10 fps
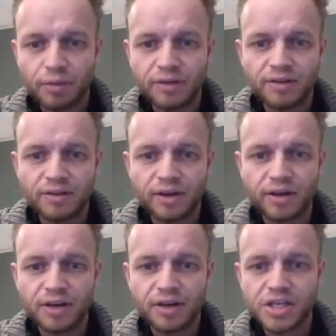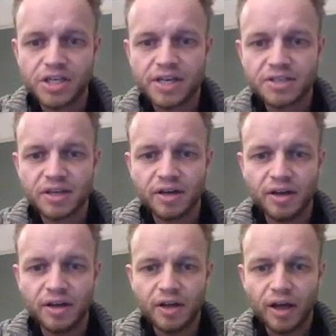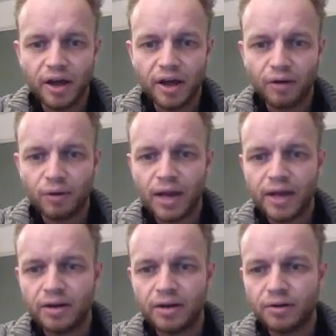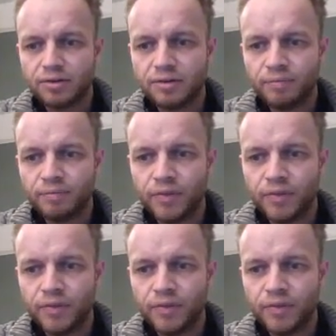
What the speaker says: places like Kinshasa or Lagos,